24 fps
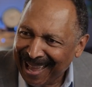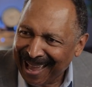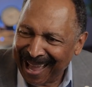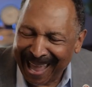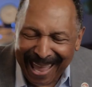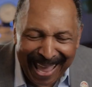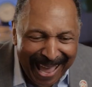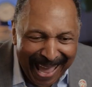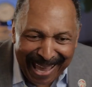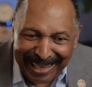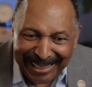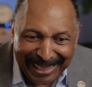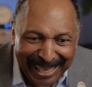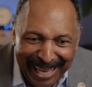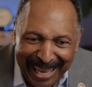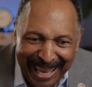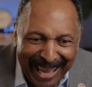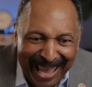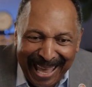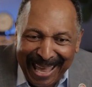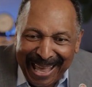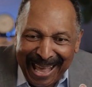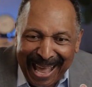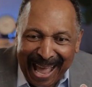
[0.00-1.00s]
I
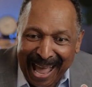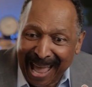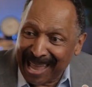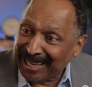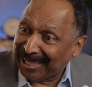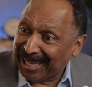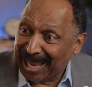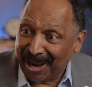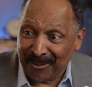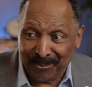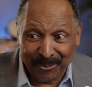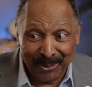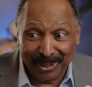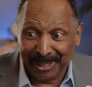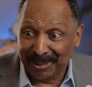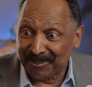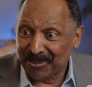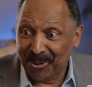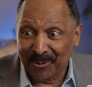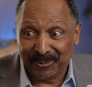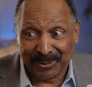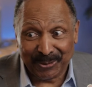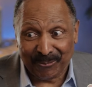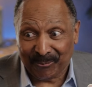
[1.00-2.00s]
can't really
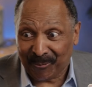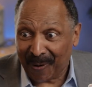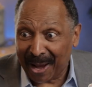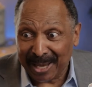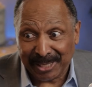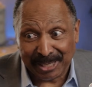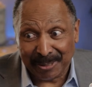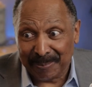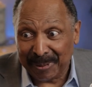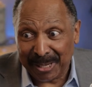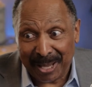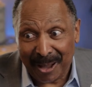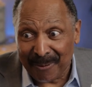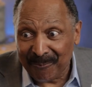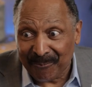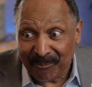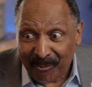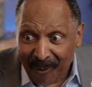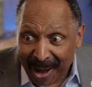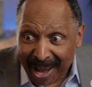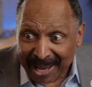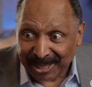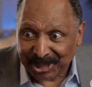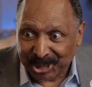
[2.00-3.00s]
move to France and become
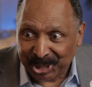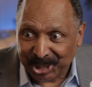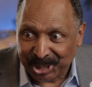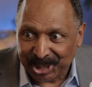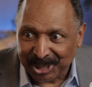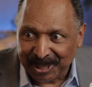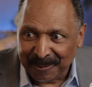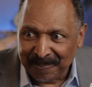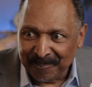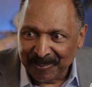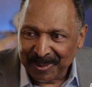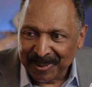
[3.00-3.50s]
French.